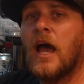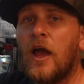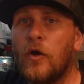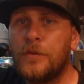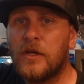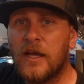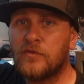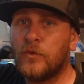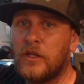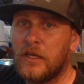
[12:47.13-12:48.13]
I hope you
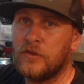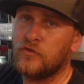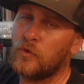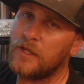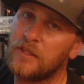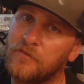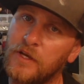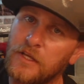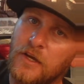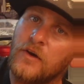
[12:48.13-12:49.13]
guys really enjoyed the
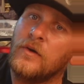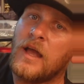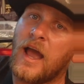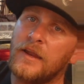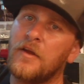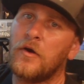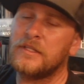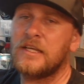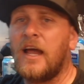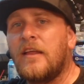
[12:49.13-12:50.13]
video. I know
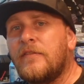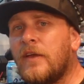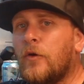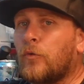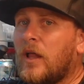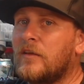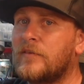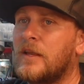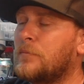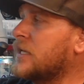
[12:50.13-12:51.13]
it's kind of irrelevant